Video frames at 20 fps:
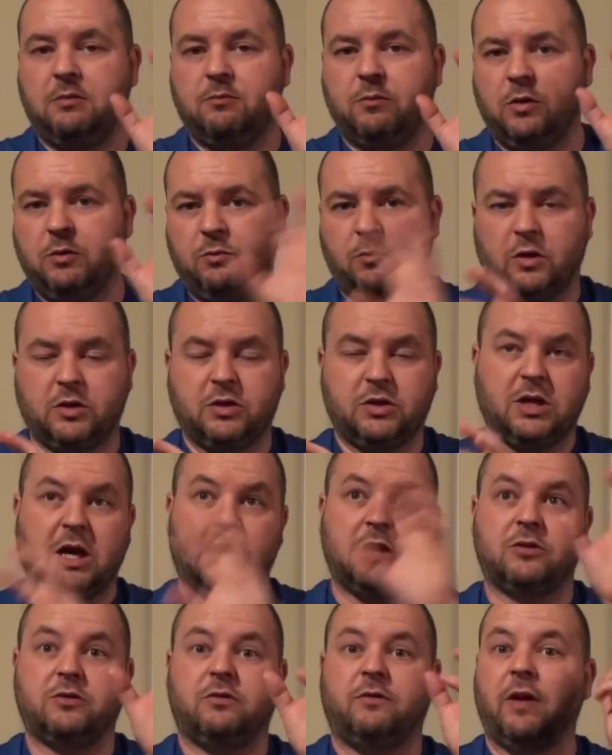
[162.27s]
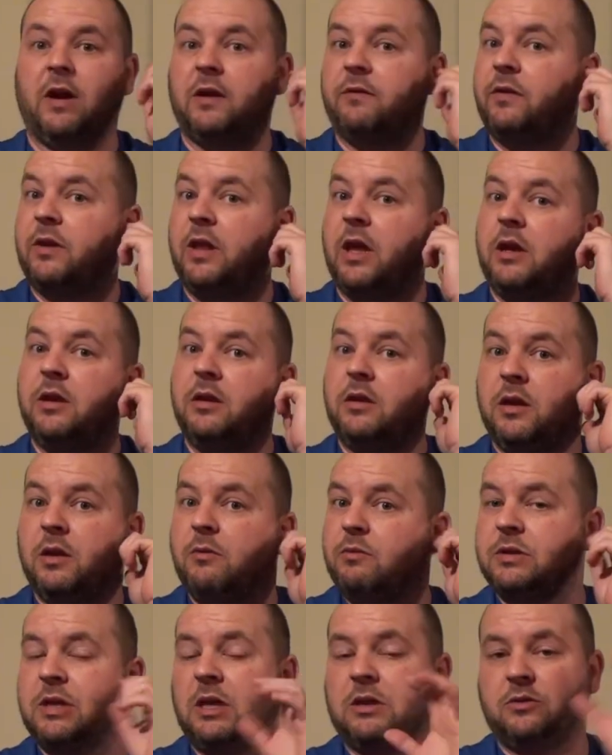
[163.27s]
when you watched Castrovalva, then
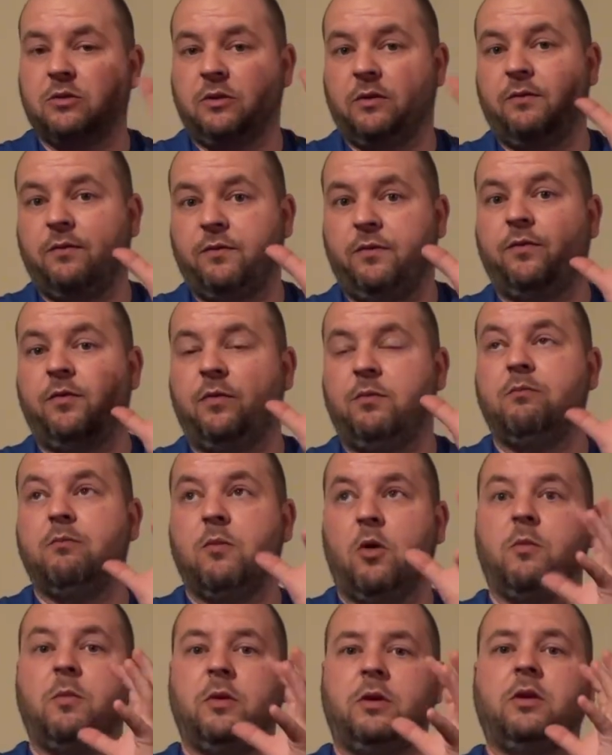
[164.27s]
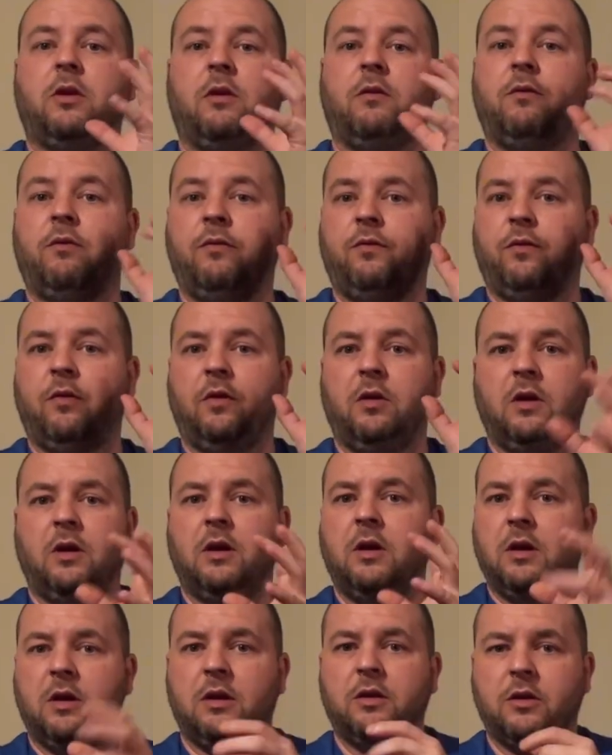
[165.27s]
there was that sort of moment of
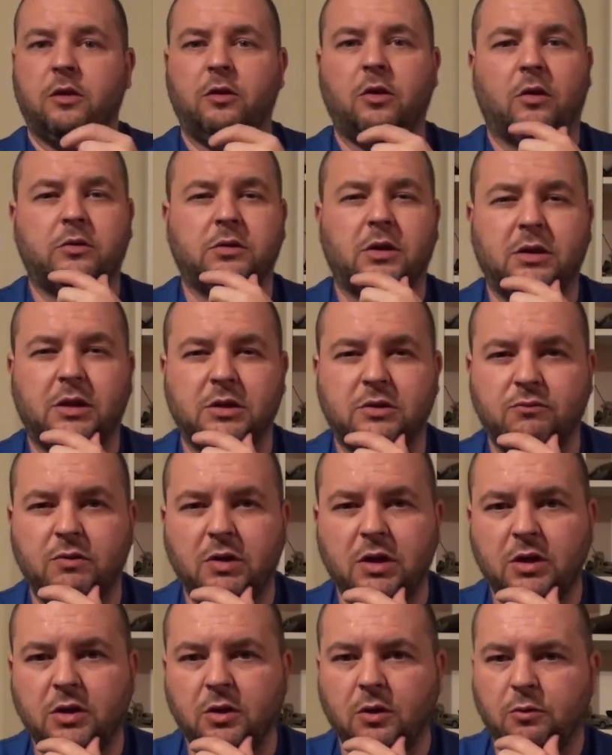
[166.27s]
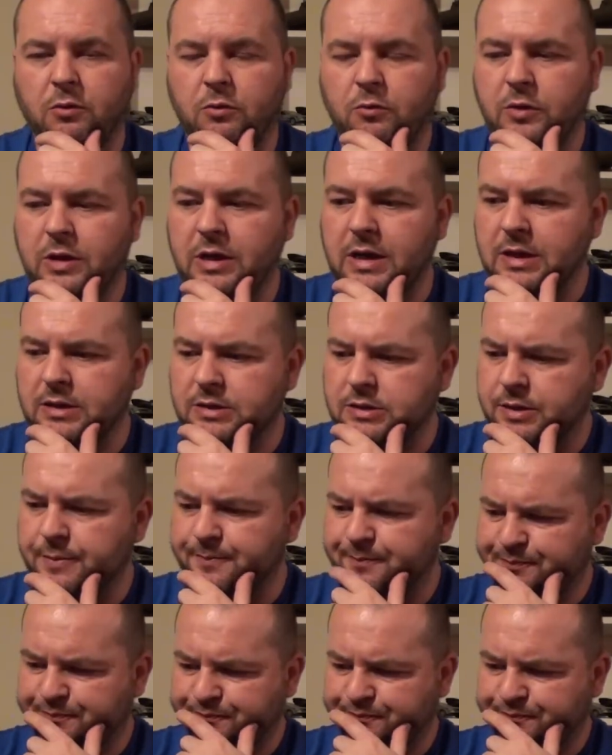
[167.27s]
the Doctor doesn't really know who he is.